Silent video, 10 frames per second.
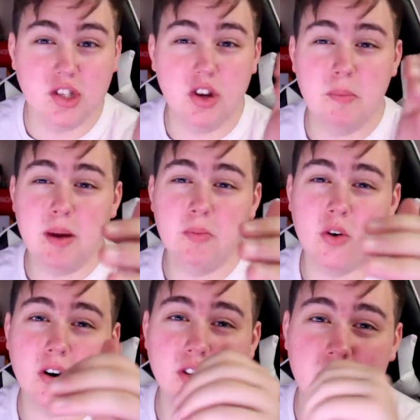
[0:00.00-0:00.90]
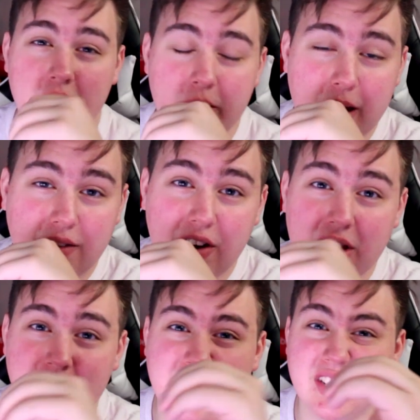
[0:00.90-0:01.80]
so to be Morgz, you need to make
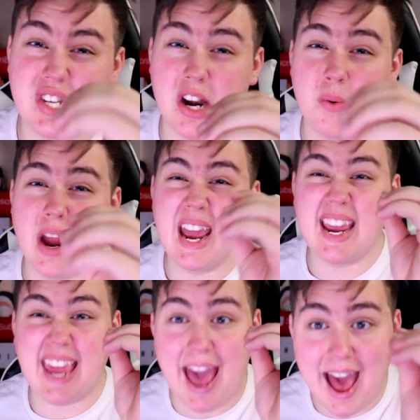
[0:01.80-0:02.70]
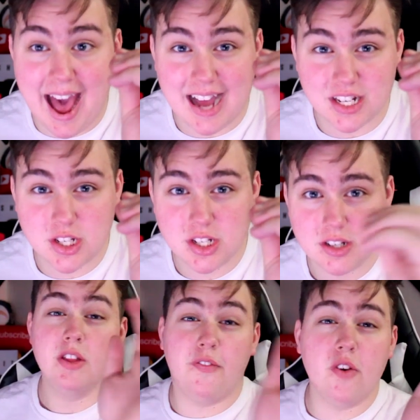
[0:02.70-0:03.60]
videos that generate cash.
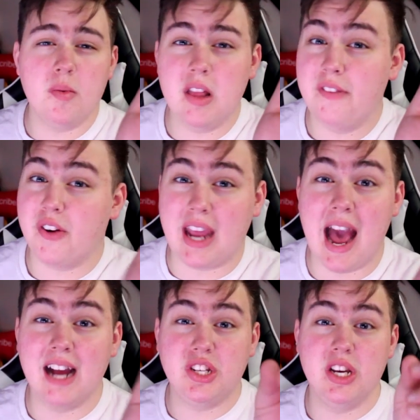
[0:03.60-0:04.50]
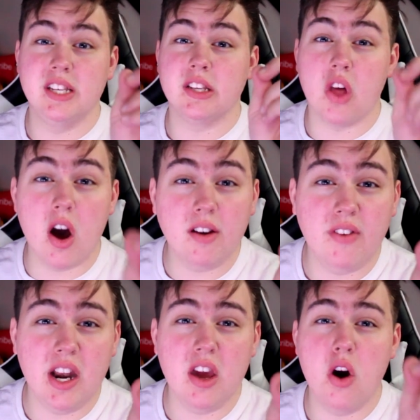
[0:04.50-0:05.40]
The formula for cash is long
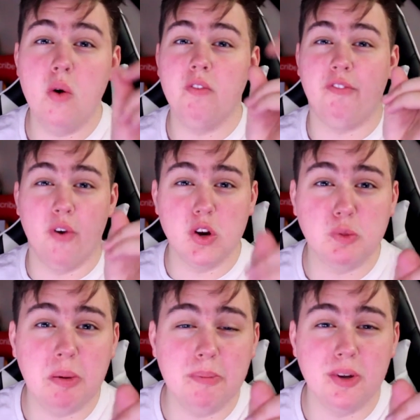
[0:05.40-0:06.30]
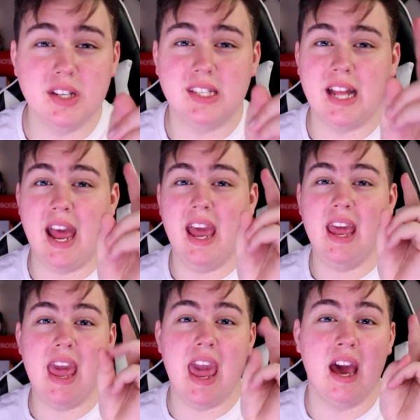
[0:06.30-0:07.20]
video, force people to
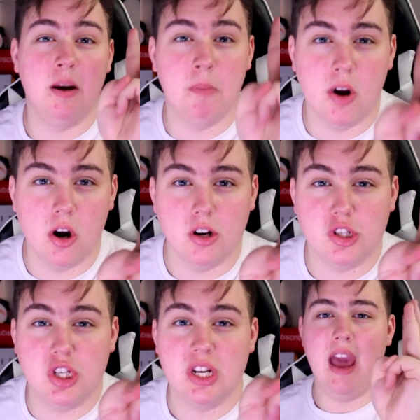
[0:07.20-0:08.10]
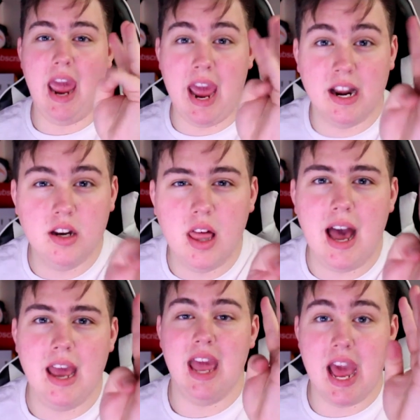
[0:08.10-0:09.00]
stay, and merch, and
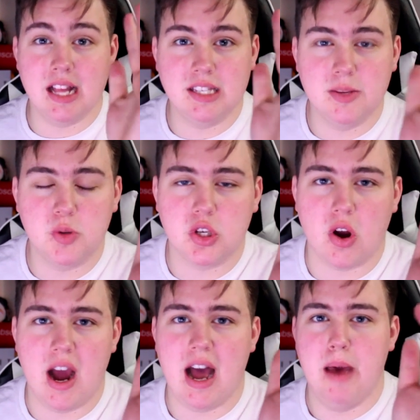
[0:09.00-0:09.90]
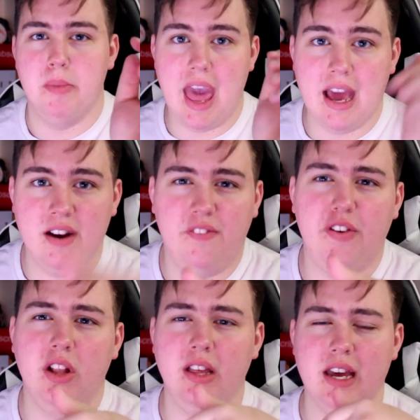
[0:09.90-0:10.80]
like, and subscribe, and
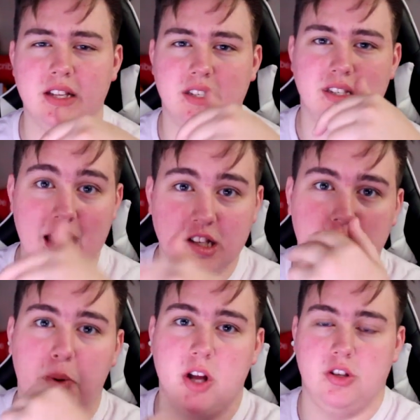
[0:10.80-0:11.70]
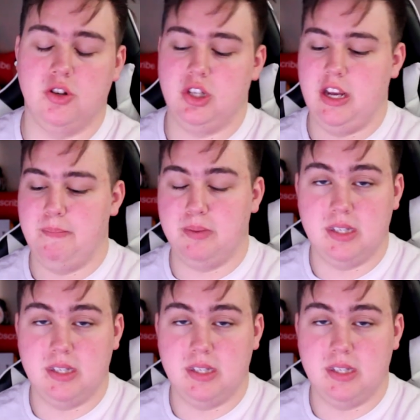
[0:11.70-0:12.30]
affiliates, and sponsorships.